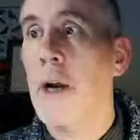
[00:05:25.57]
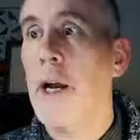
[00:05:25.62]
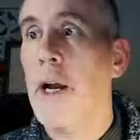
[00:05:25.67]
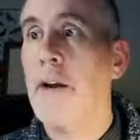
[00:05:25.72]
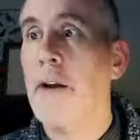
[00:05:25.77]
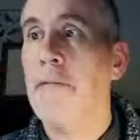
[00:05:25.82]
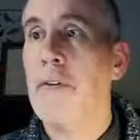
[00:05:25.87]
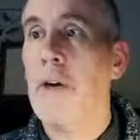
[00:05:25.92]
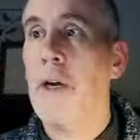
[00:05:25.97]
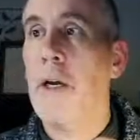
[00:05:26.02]
I
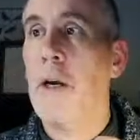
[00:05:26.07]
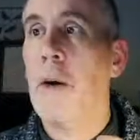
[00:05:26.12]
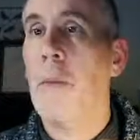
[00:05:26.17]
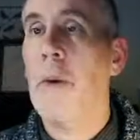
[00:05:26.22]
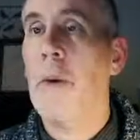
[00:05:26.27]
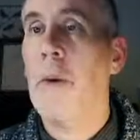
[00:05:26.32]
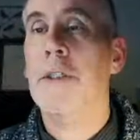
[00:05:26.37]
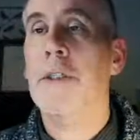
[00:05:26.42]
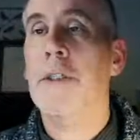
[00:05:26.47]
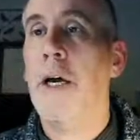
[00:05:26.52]
have a, a
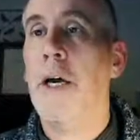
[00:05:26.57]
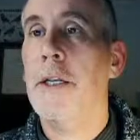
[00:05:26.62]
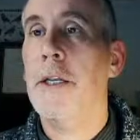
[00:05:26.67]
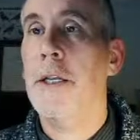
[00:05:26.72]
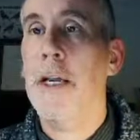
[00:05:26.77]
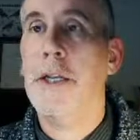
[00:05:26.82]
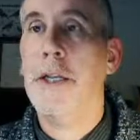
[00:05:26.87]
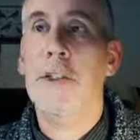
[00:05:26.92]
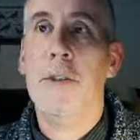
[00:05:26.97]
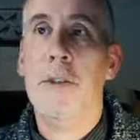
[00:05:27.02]
website,
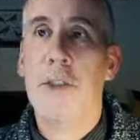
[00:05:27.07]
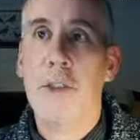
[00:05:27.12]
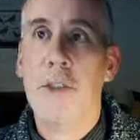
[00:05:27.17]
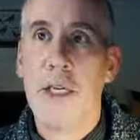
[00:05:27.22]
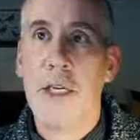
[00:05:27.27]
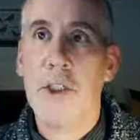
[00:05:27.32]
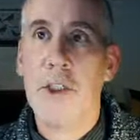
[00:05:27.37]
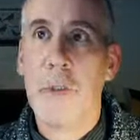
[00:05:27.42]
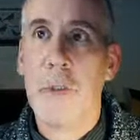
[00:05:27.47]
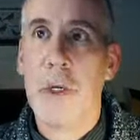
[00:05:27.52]

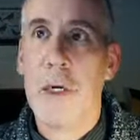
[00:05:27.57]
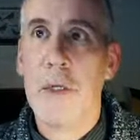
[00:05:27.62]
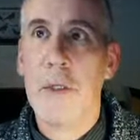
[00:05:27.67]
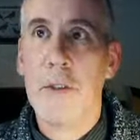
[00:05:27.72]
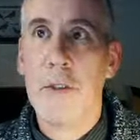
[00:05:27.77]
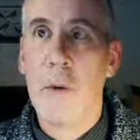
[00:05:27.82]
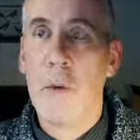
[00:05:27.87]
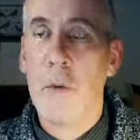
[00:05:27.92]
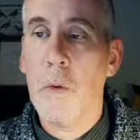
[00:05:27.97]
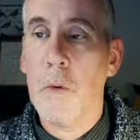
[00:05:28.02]

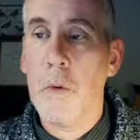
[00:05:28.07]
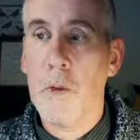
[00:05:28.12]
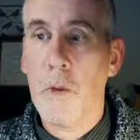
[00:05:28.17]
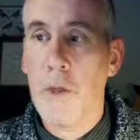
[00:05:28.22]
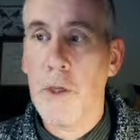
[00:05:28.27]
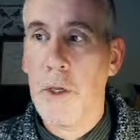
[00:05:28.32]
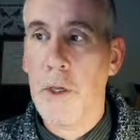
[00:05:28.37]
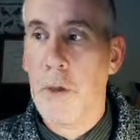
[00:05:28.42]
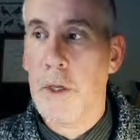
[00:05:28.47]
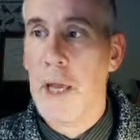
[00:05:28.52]

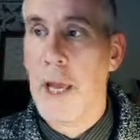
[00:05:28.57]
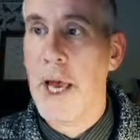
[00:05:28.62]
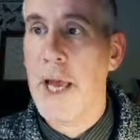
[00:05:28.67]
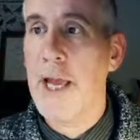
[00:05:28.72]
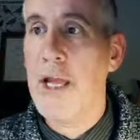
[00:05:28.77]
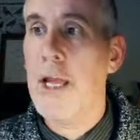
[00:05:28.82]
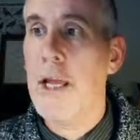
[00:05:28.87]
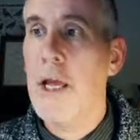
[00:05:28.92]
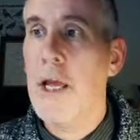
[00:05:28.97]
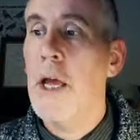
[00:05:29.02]
natureworks.org.uk,
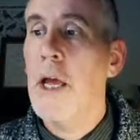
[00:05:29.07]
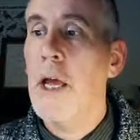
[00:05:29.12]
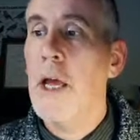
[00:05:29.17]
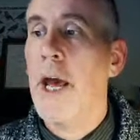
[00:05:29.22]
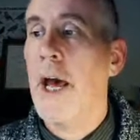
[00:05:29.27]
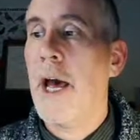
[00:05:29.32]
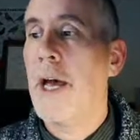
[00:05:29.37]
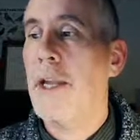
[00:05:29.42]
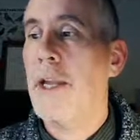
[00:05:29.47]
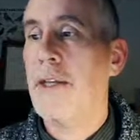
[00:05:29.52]

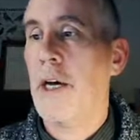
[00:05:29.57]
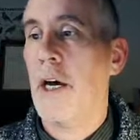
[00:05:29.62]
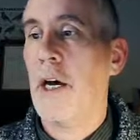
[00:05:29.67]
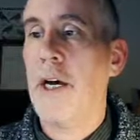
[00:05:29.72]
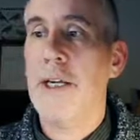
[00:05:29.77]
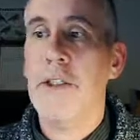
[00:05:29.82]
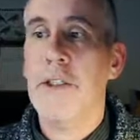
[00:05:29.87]
and I